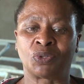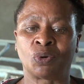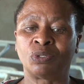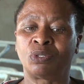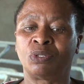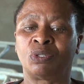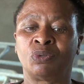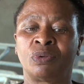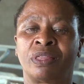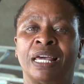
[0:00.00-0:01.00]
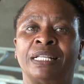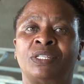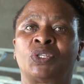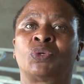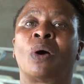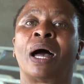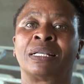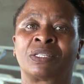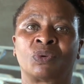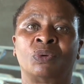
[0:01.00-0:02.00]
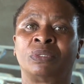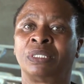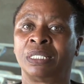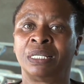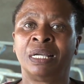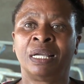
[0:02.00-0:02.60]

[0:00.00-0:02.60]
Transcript: Don't do that to us only